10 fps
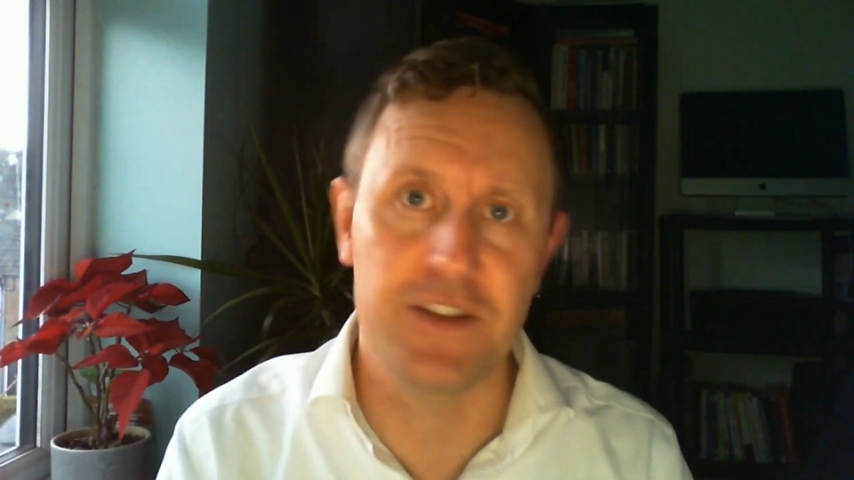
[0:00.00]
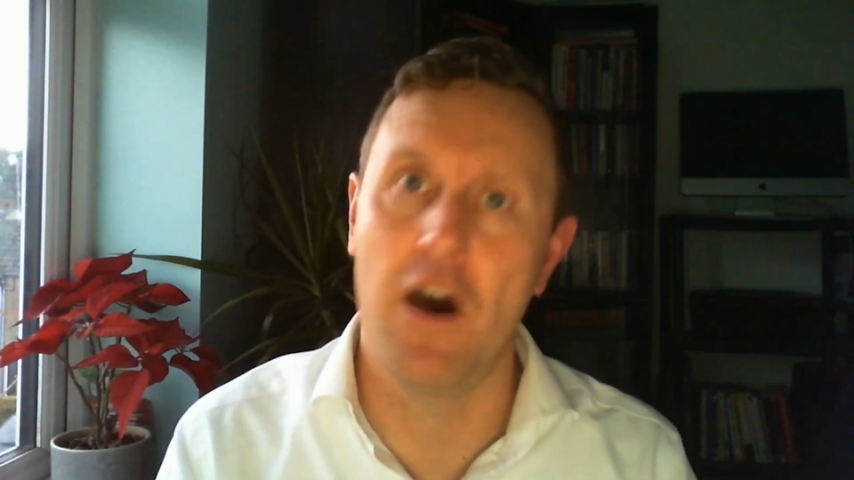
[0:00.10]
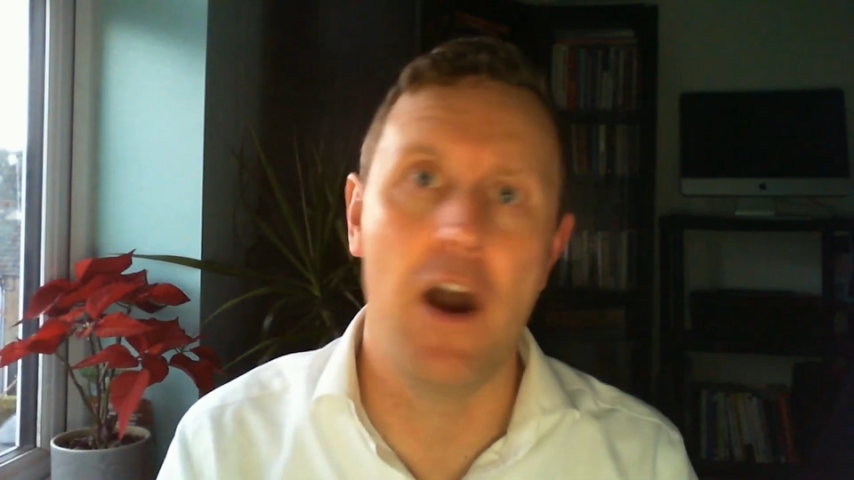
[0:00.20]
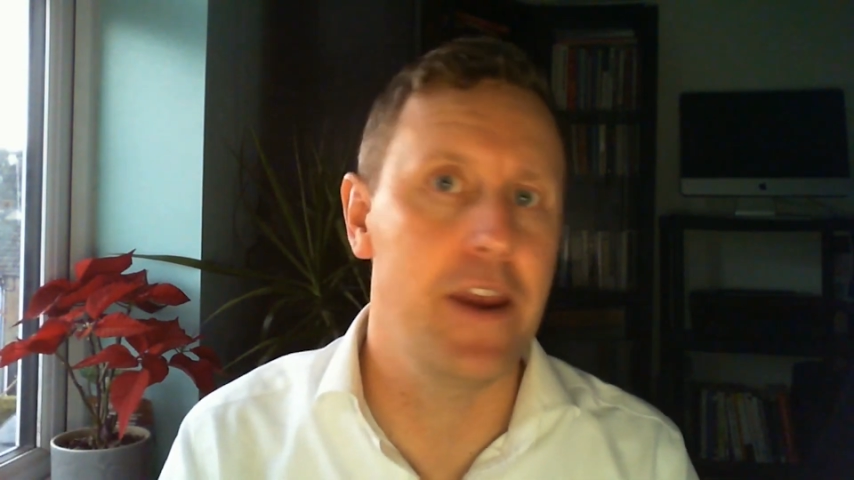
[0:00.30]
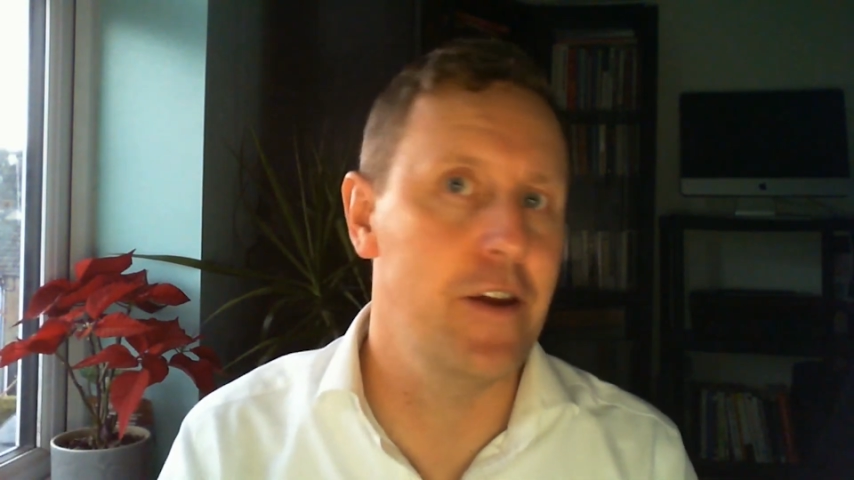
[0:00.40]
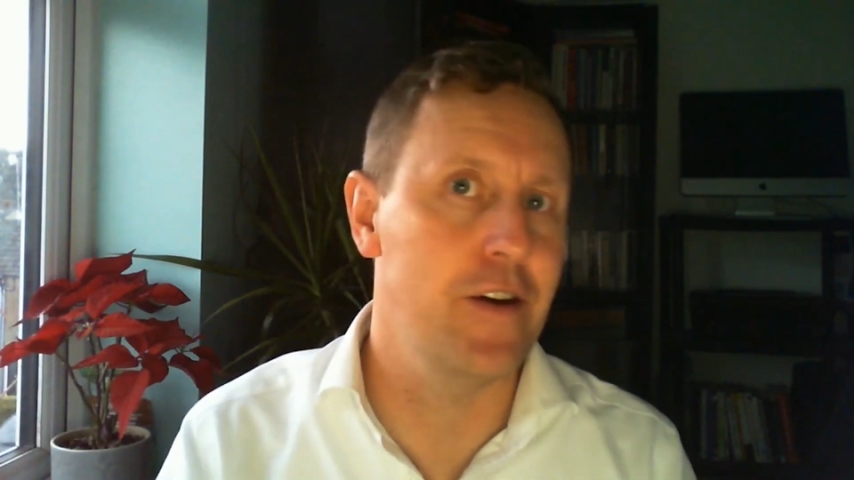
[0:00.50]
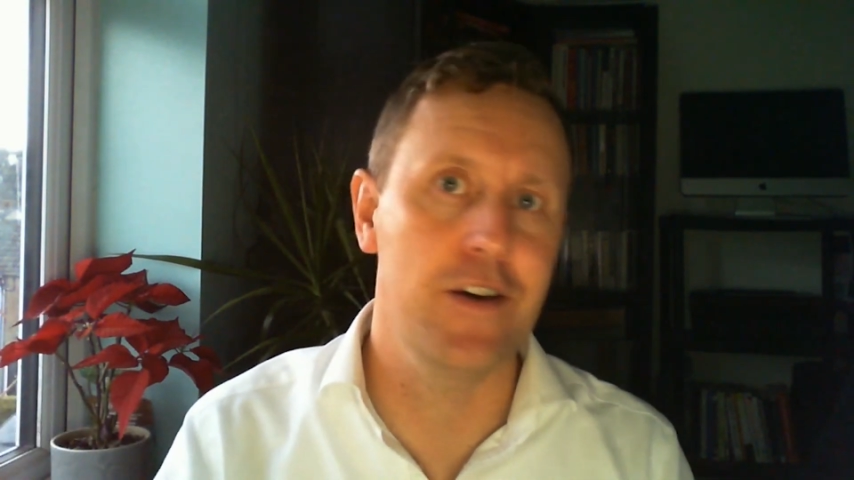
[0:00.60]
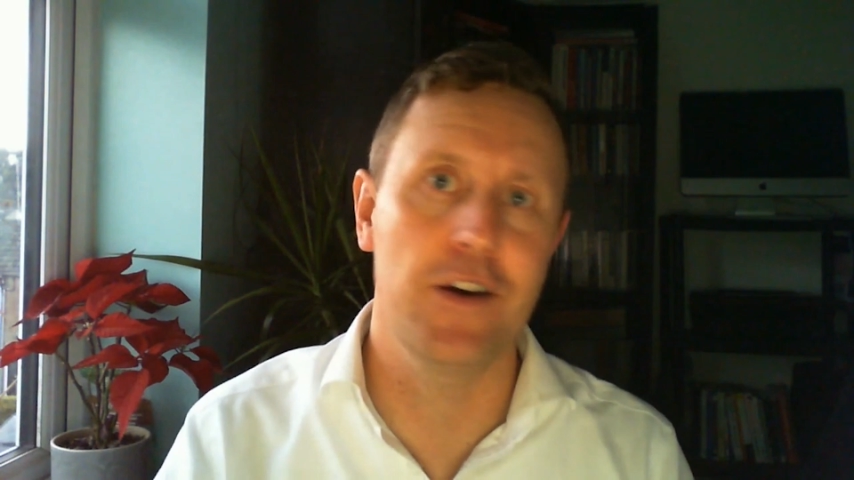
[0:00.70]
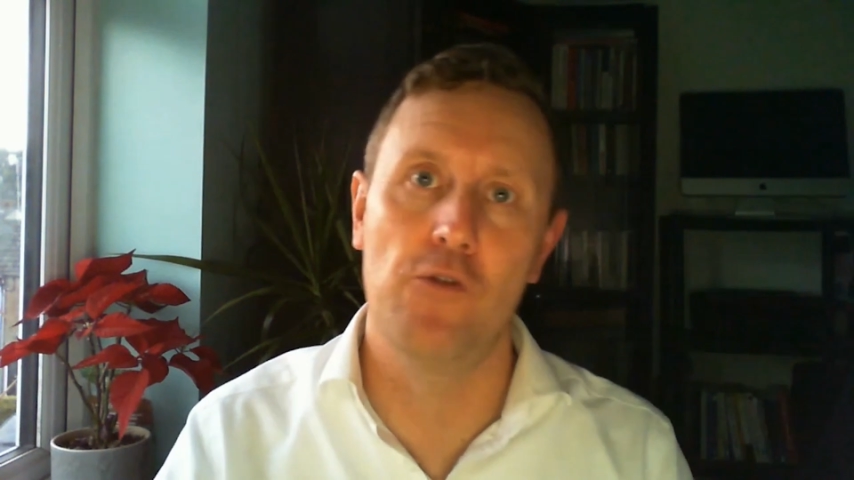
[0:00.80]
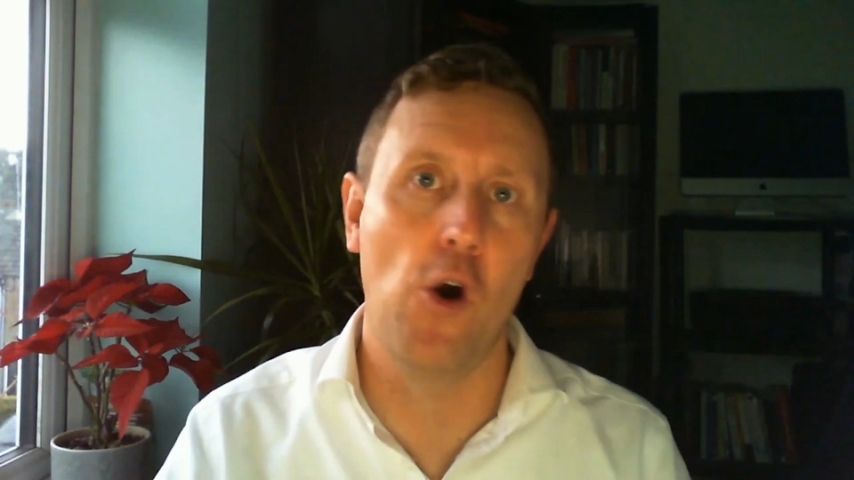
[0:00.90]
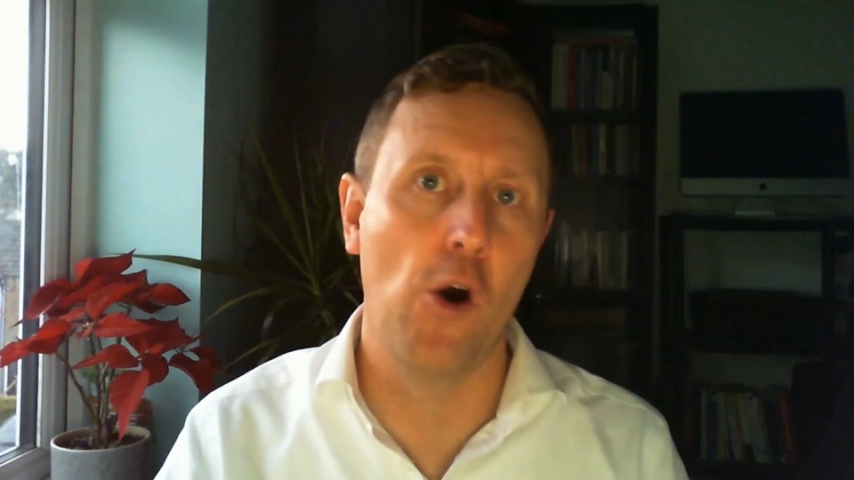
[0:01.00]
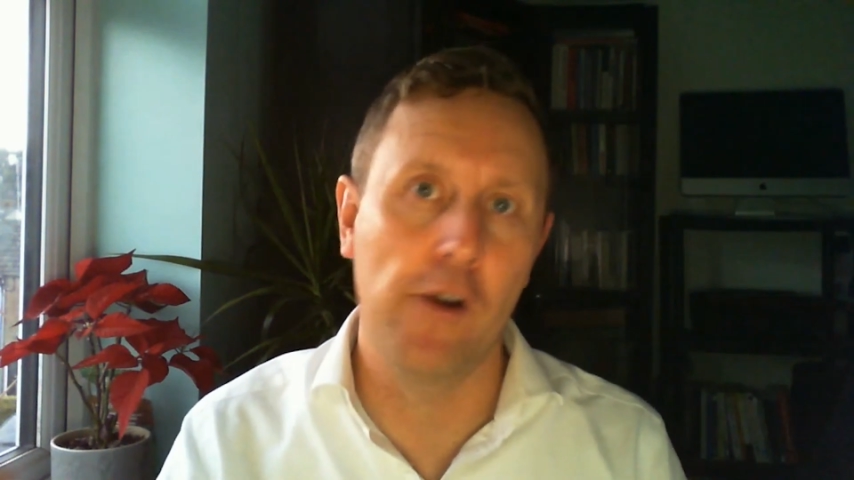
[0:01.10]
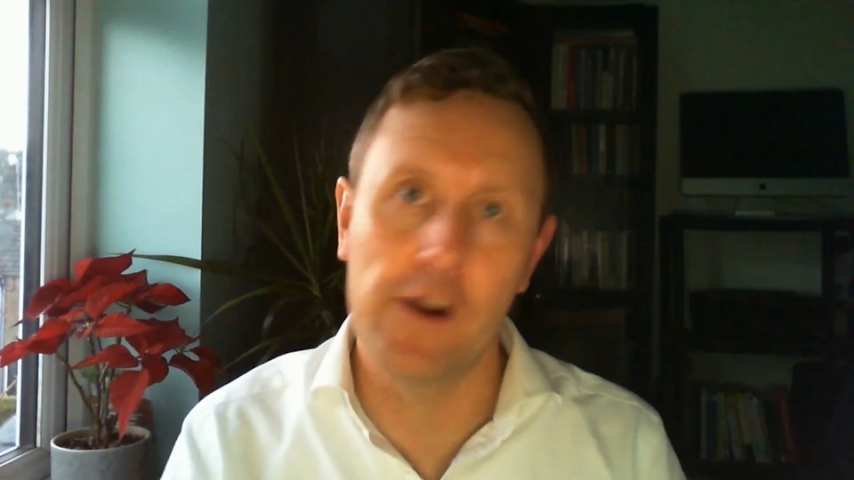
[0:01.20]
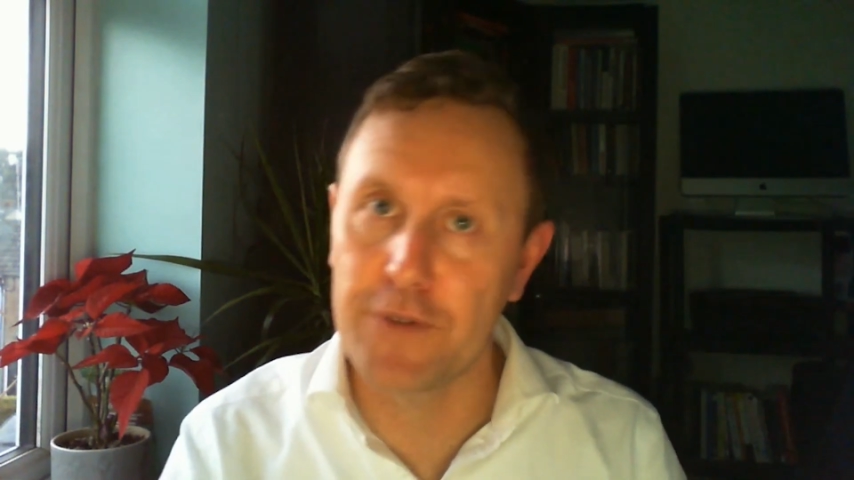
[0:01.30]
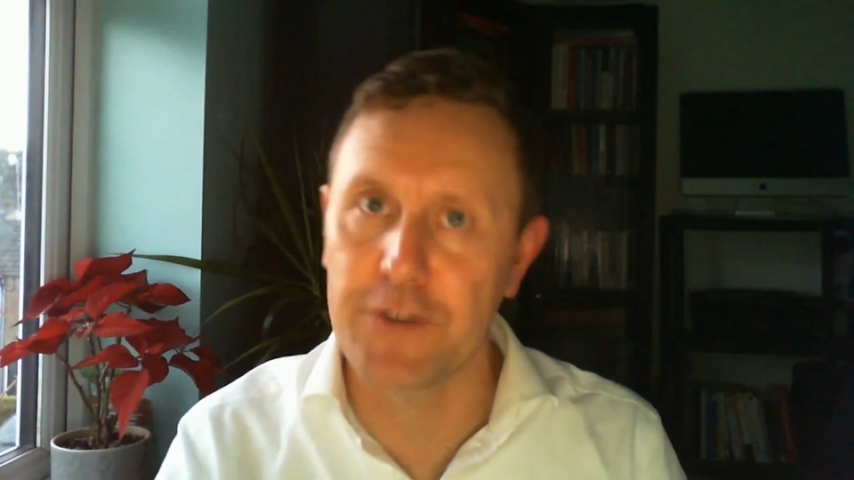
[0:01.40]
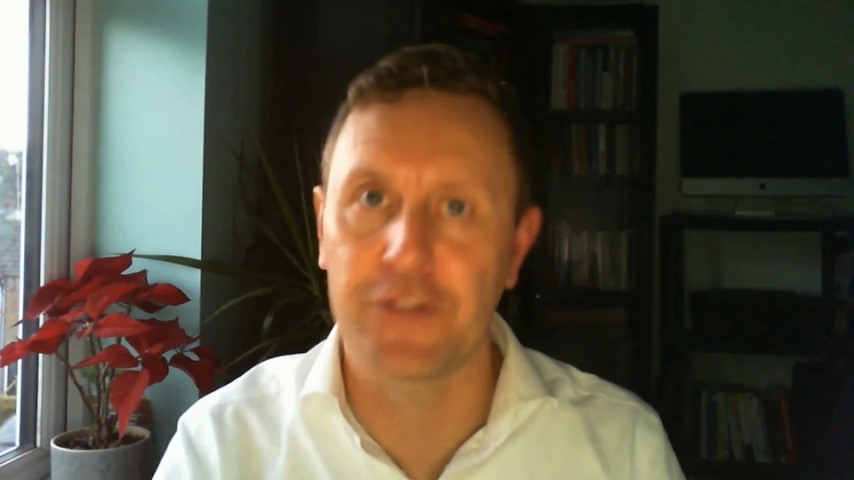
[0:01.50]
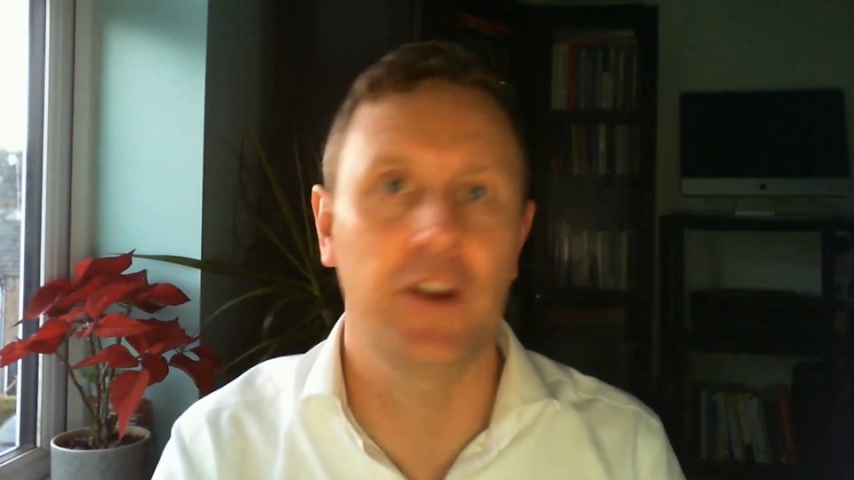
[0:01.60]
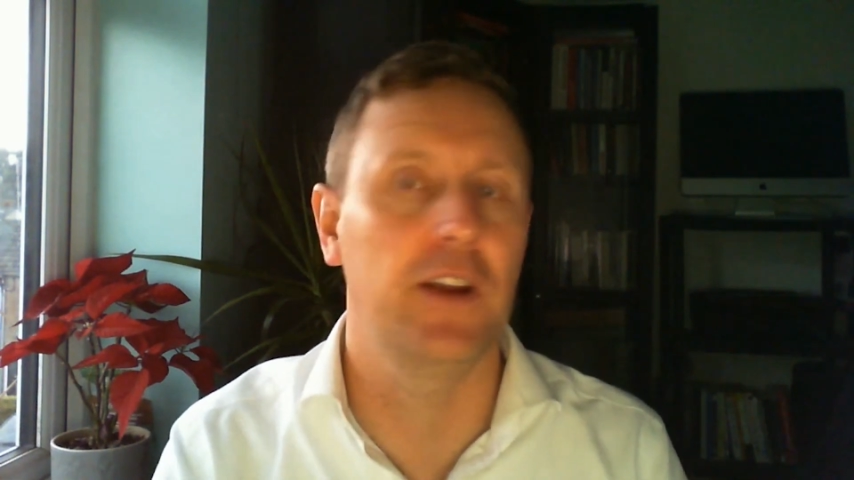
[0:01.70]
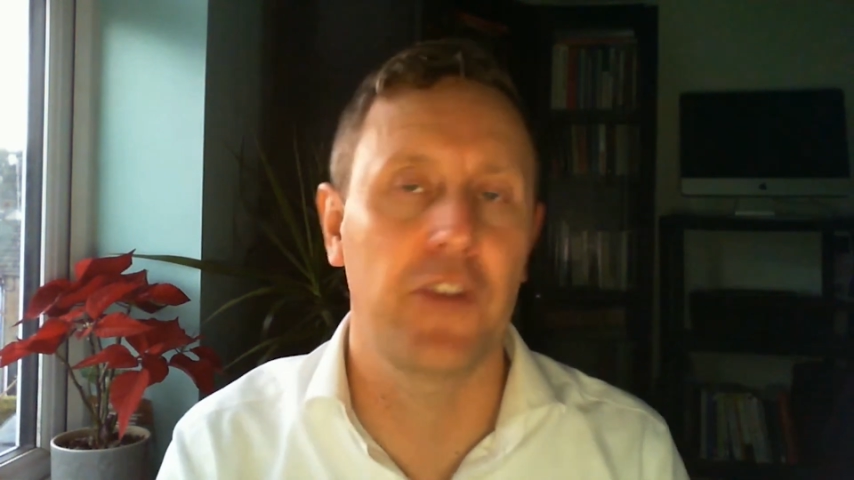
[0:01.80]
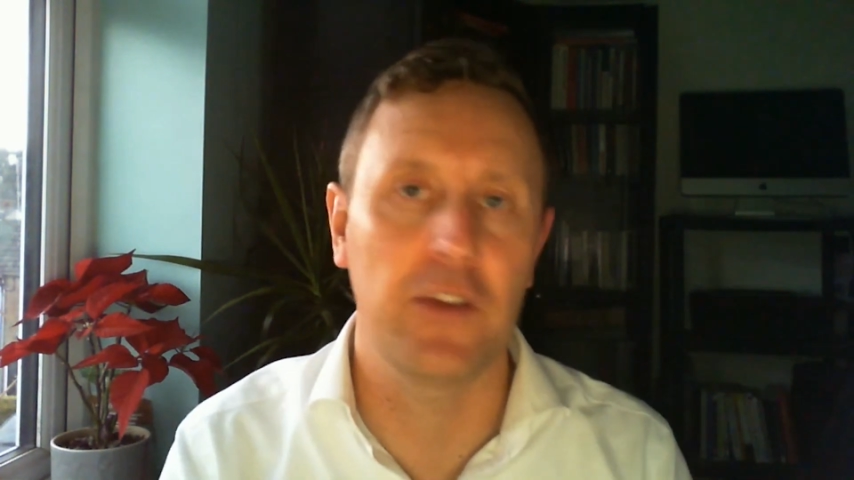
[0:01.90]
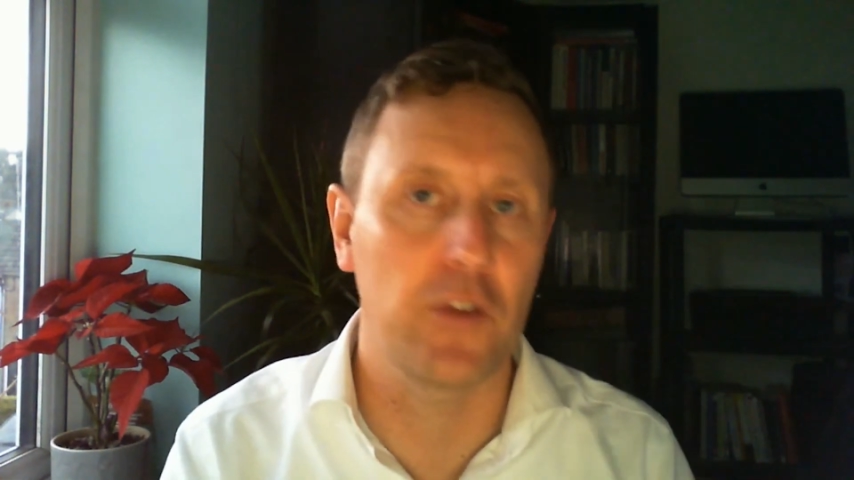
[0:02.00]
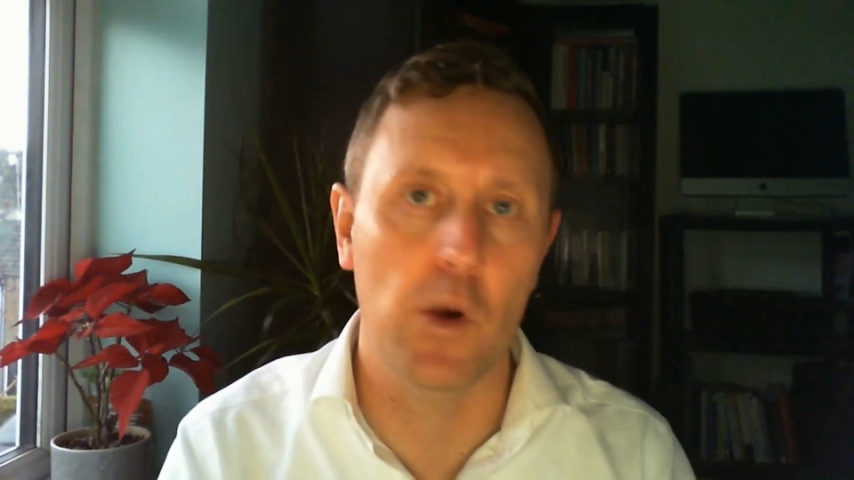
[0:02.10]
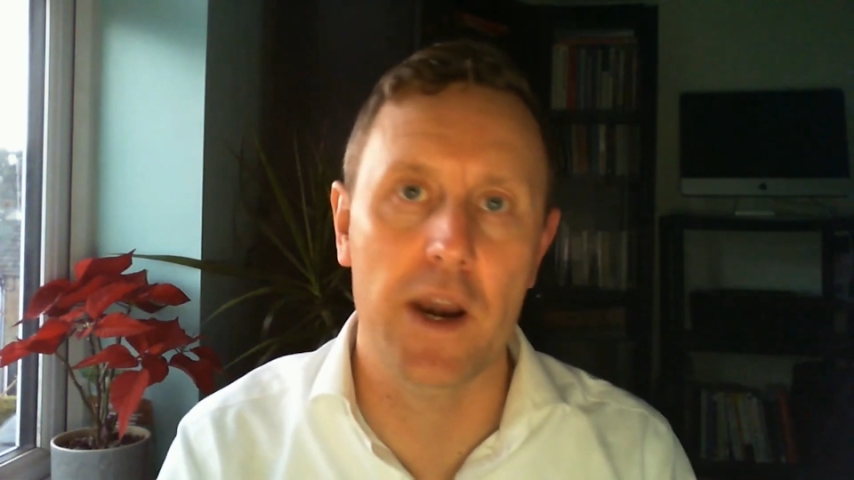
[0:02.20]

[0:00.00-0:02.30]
designer or a facilitator,